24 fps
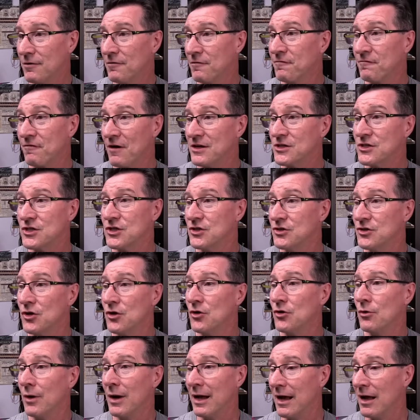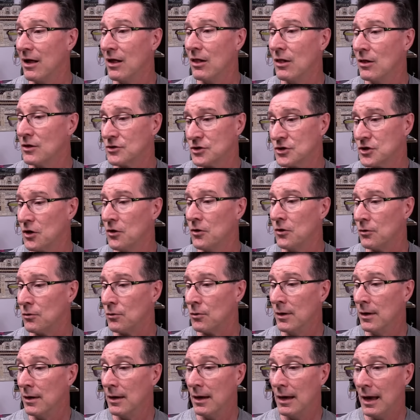Fresh new hell too.
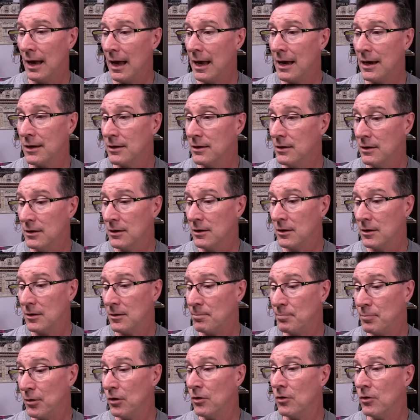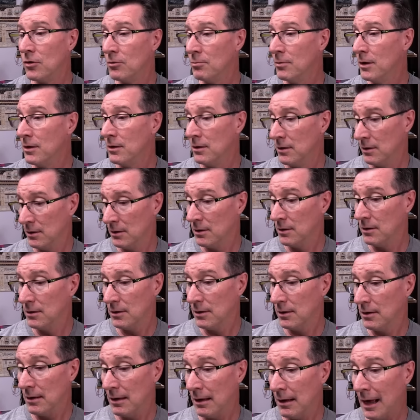And boom,
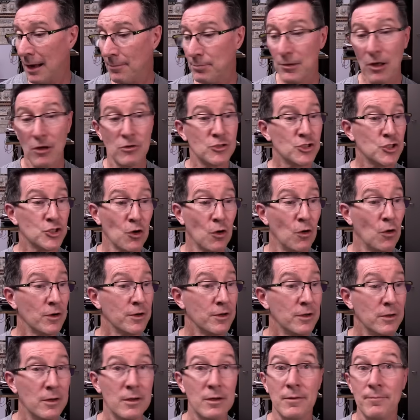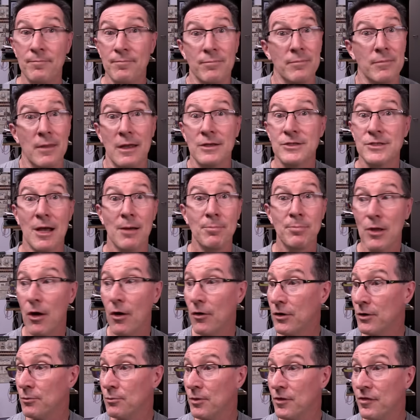upload short. It's
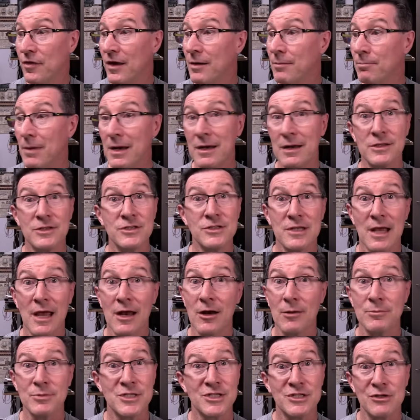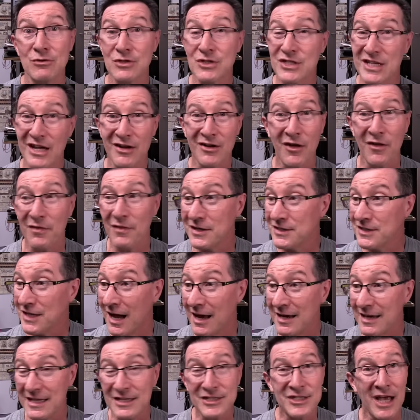uploaded within minutes, and I'm still sitting on the
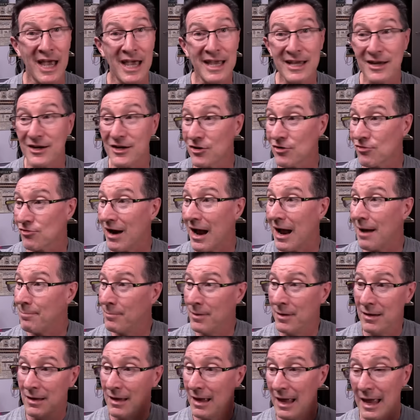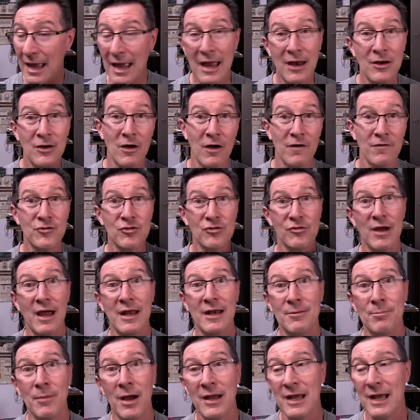dunny taking a crap, and I've
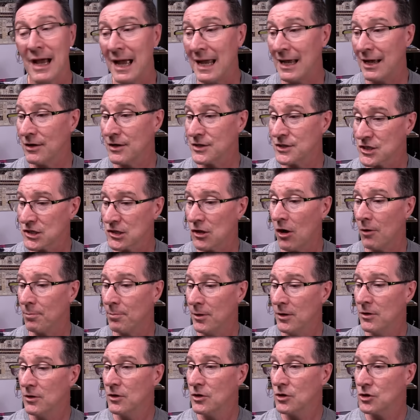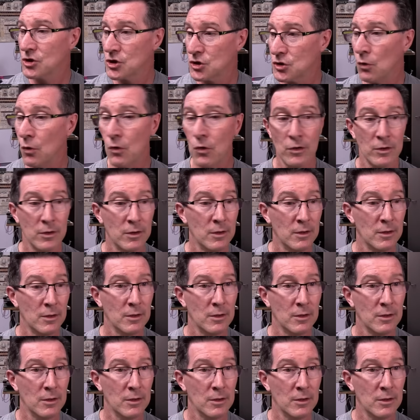created my AI slop short